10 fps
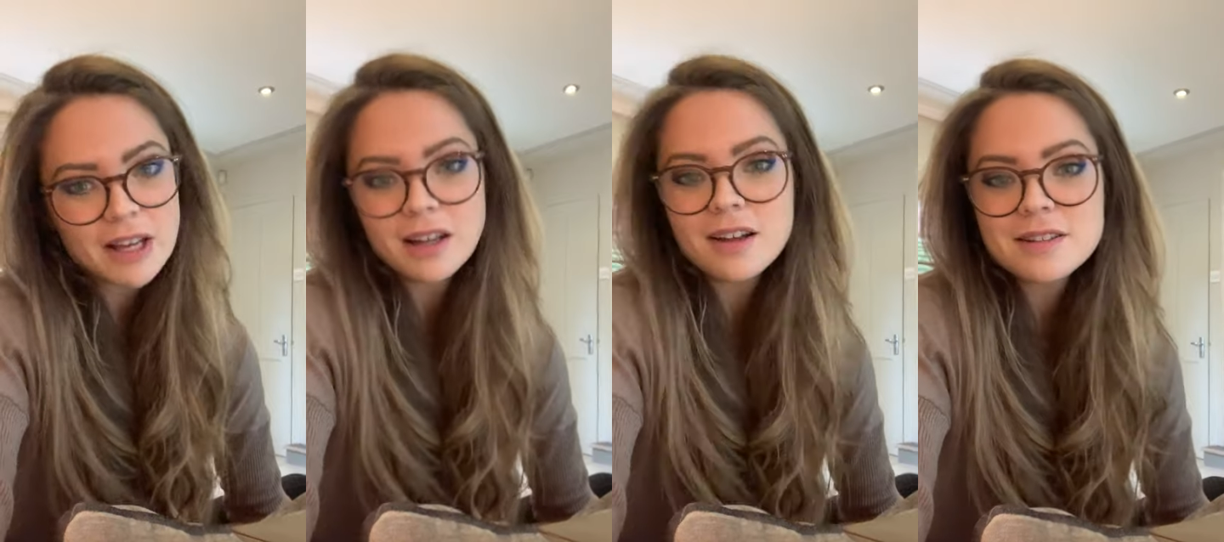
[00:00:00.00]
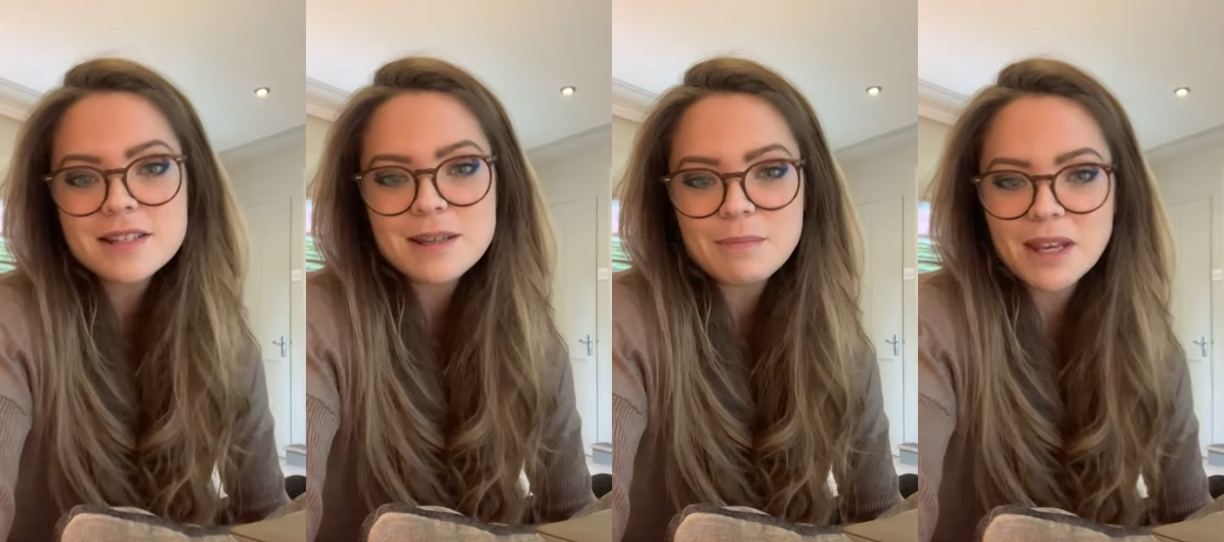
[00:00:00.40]
and
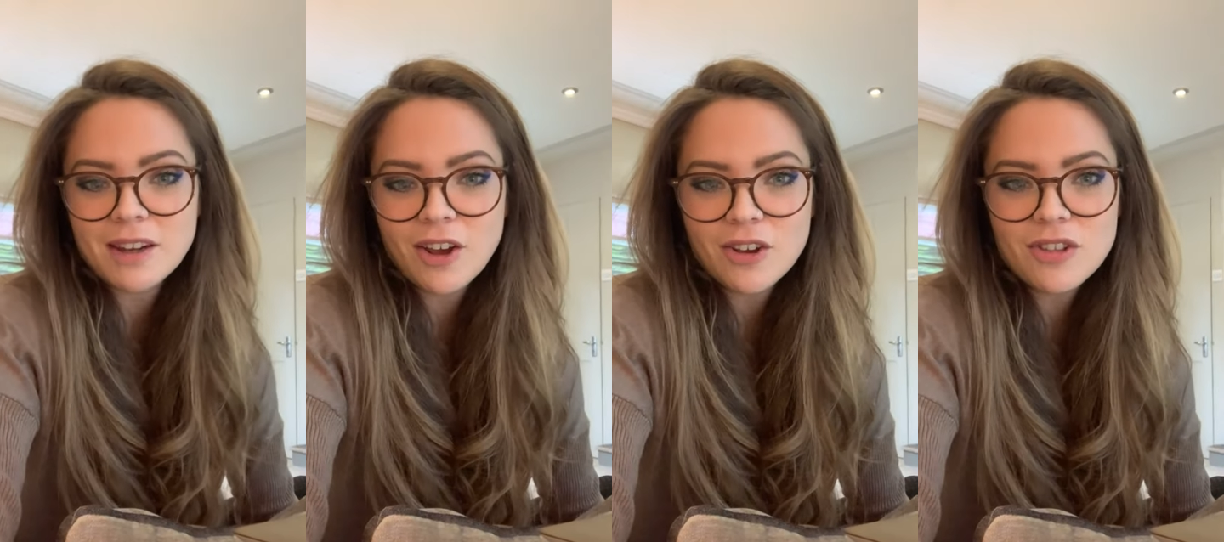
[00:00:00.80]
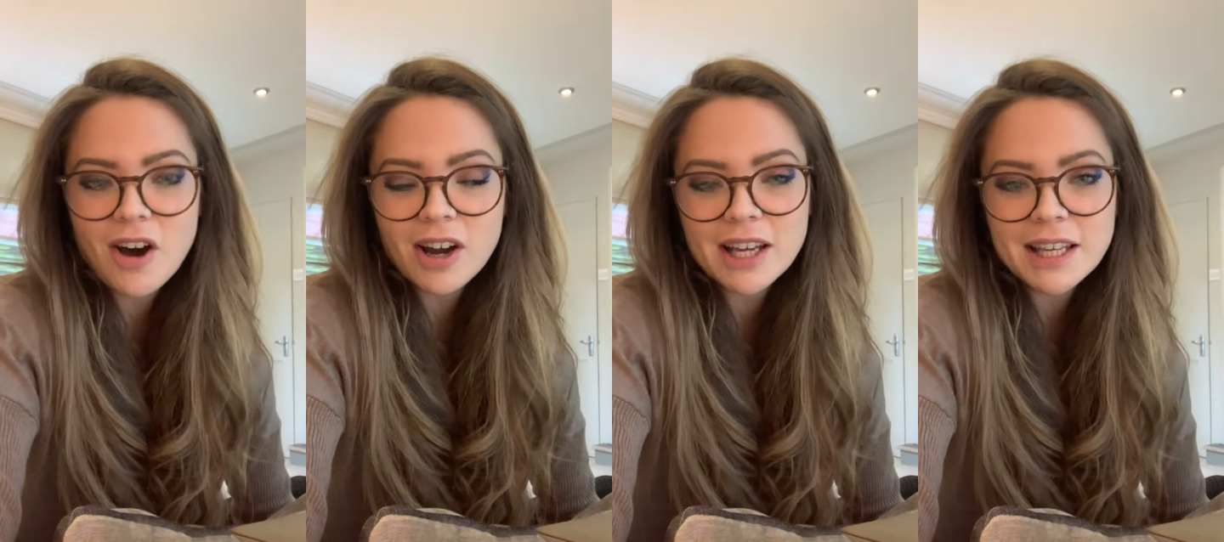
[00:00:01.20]
others may know
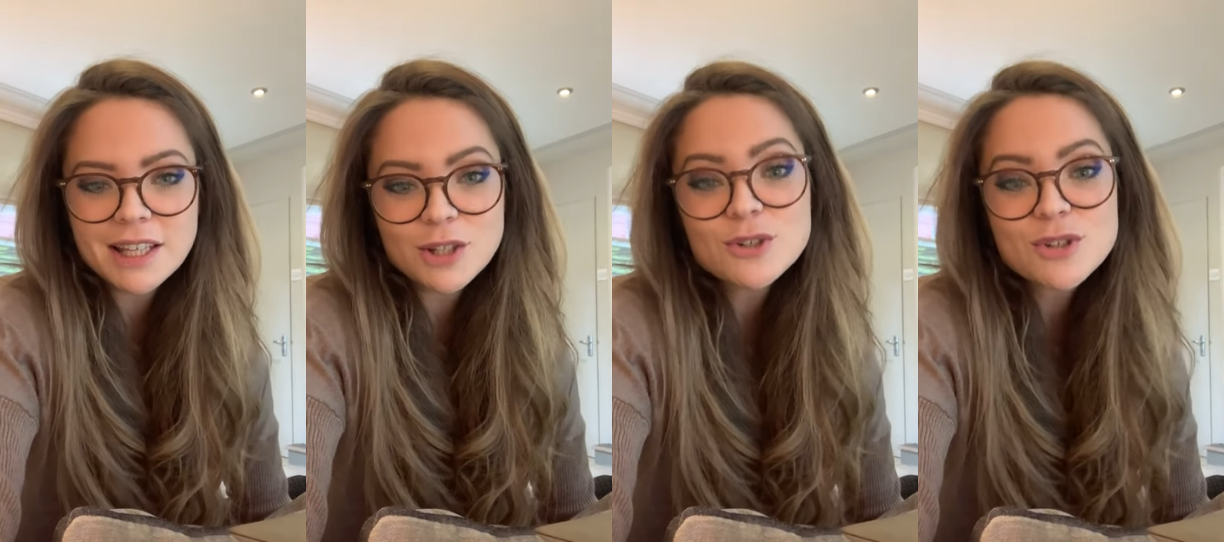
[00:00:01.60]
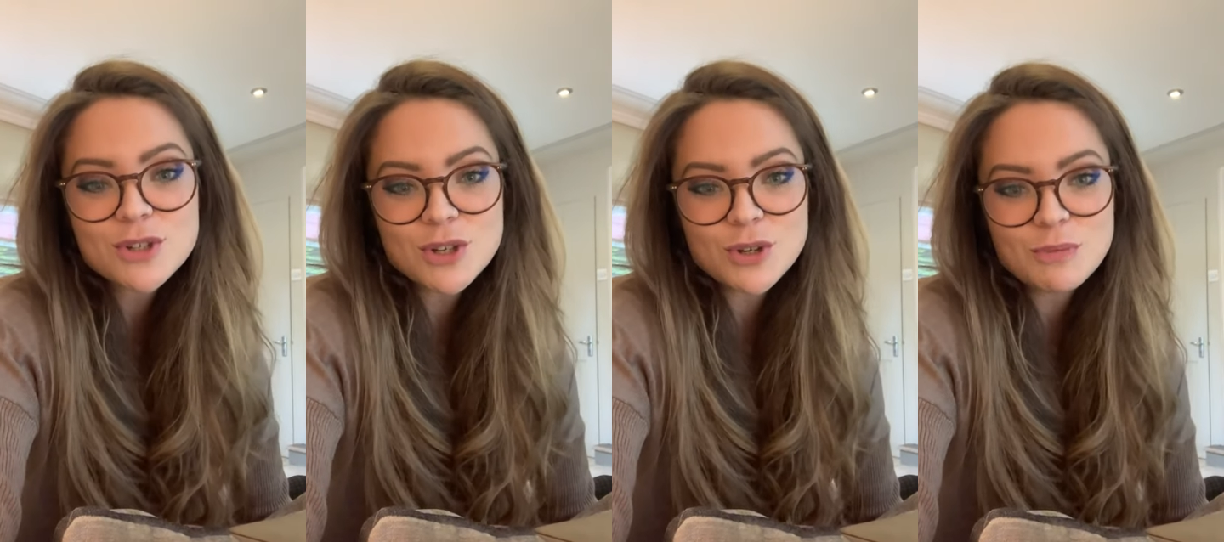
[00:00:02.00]
that I
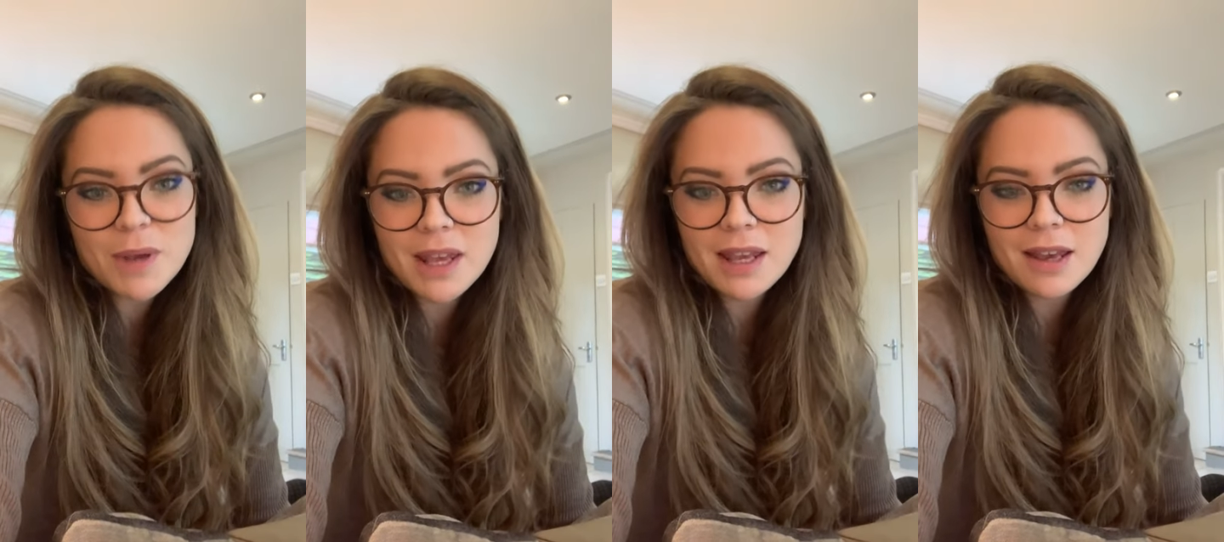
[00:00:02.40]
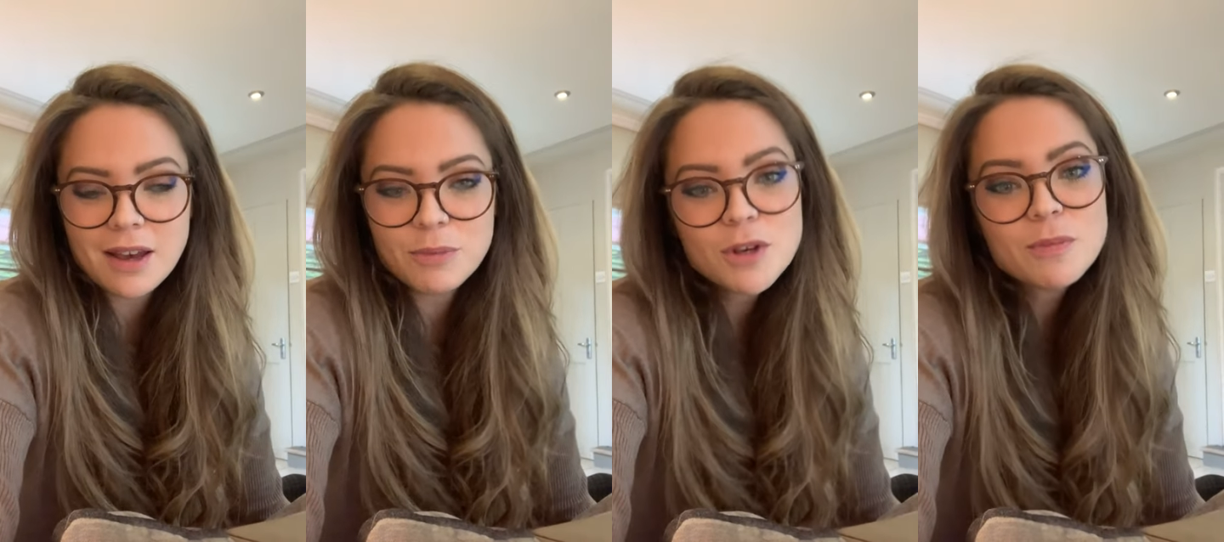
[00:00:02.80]
used to be
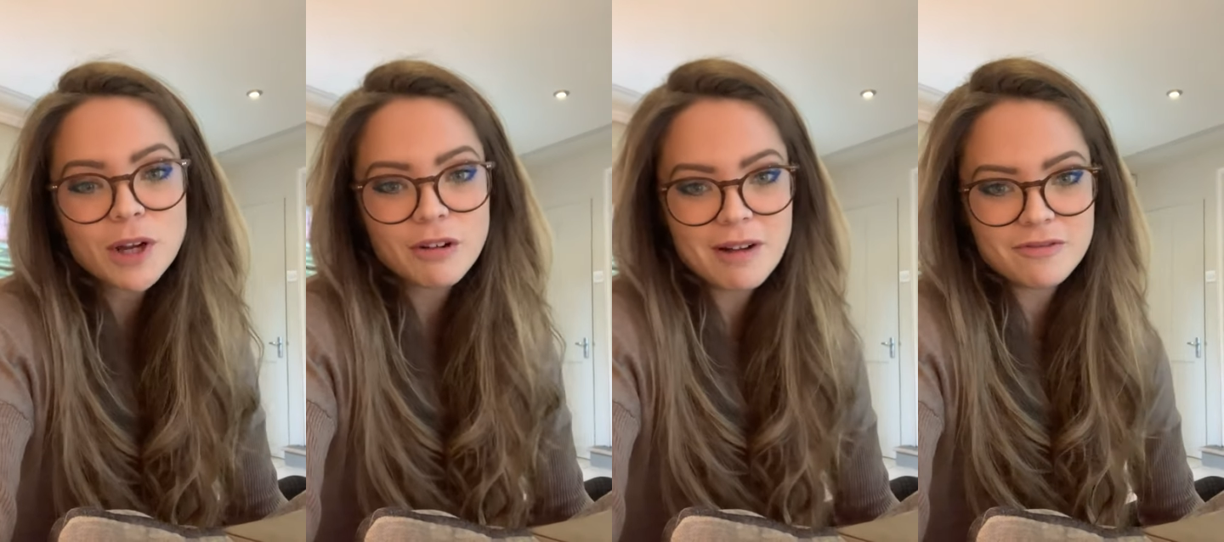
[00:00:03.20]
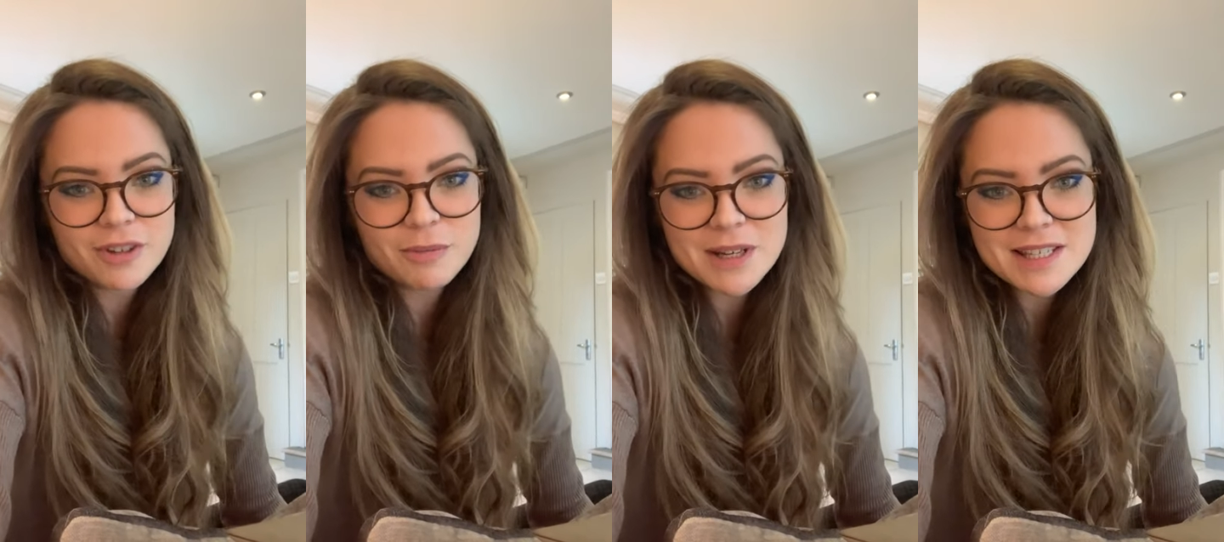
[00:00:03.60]
a pupil at
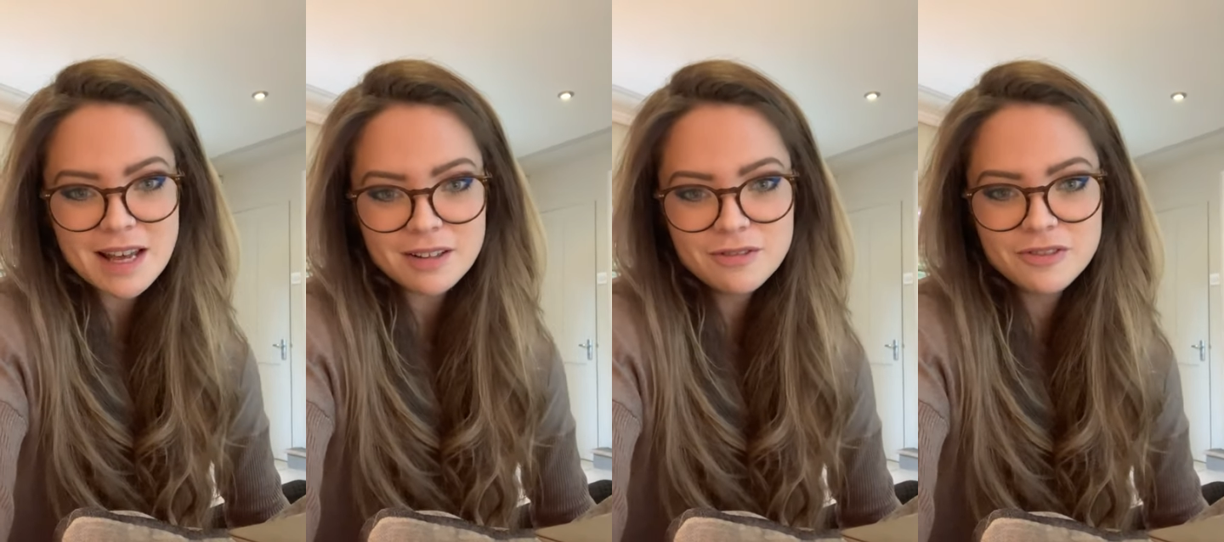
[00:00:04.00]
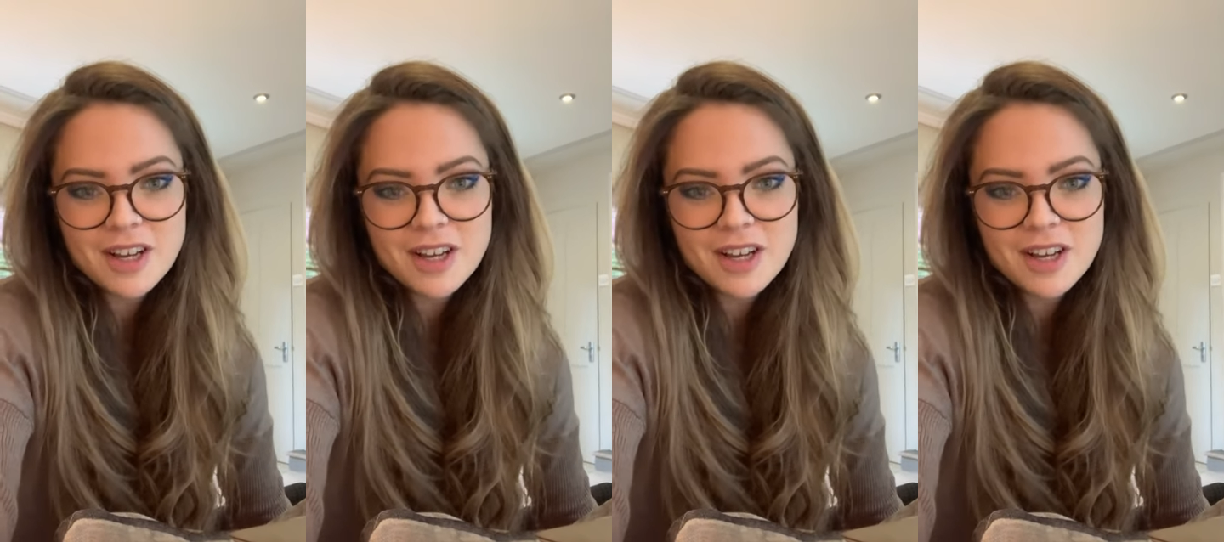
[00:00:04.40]
Cranford myself,